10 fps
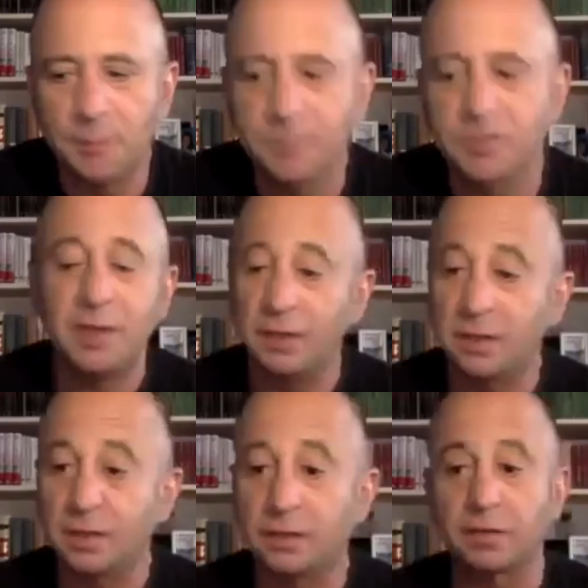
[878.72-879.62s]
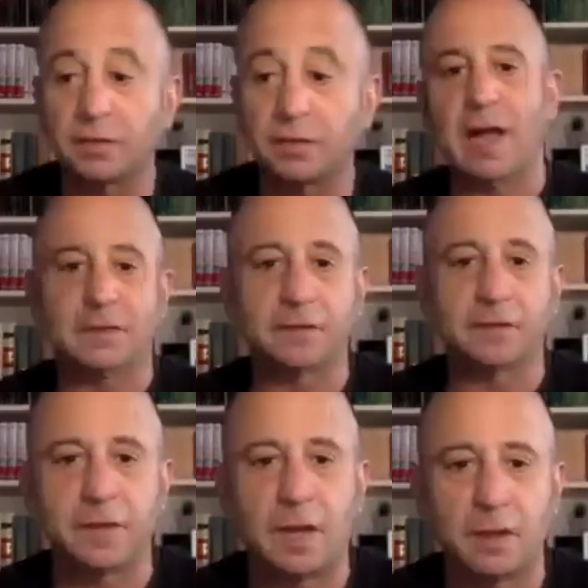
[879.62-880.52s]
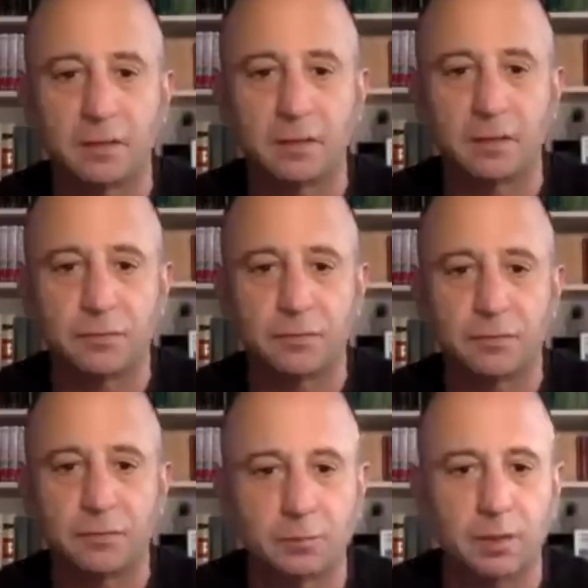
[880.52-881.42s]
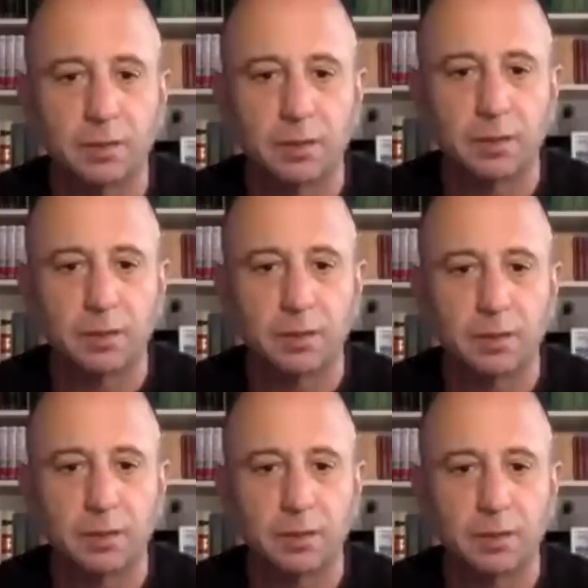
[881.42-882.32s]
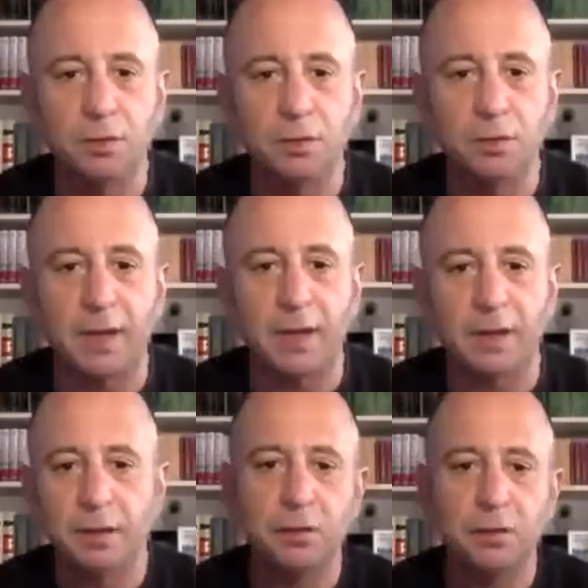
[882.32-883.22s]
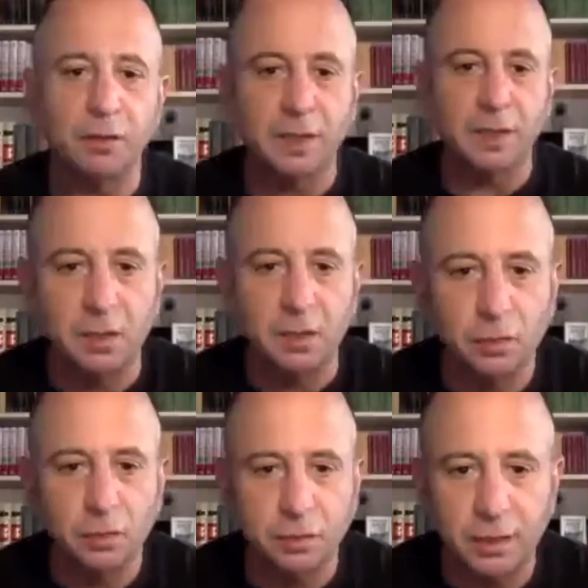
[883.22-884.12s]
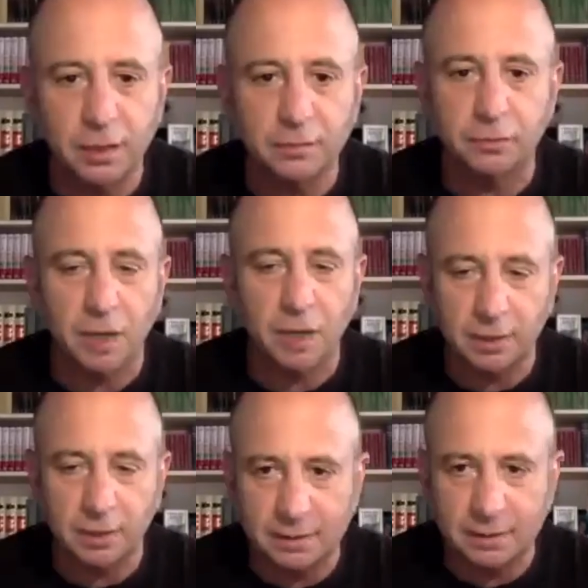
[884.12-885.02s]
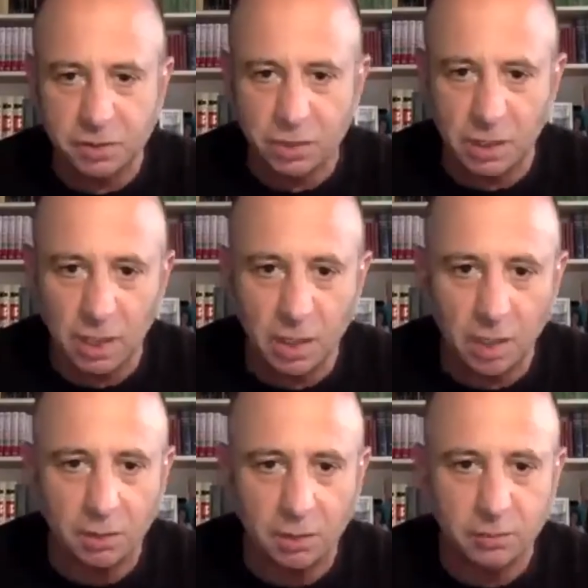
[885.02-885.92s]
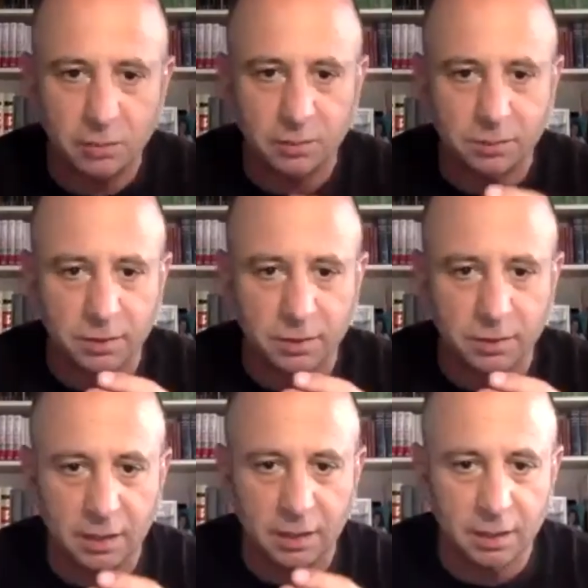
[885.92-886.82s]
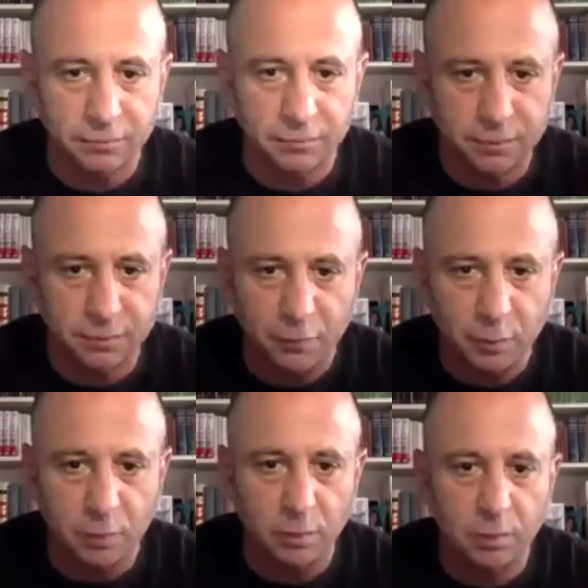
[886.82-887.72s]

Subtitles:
me, this is a classic style of Freisa, where you don't get the earthiness. You're not going to get the tar, the kind of truffle.